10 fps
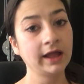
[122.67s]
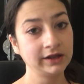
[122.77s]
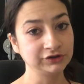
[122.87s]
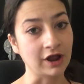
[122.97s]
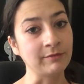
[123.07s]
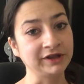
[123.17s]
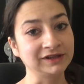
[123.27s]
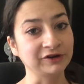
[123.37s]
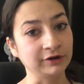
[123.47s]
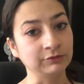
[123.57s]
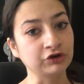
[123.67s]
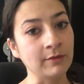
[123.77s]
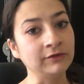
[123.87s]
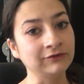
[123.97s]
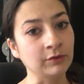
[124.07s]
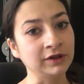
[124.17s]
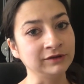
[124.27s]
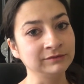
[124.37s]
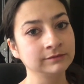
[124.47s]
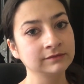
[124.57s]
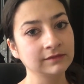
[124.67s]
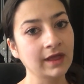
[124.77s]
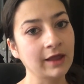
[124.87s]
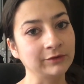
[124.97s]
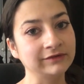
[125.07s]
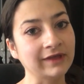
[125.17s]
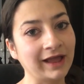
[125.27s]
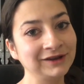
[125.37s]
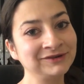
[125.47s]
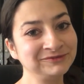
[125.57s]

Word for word: I dropped my delirium tremens one. I was sad.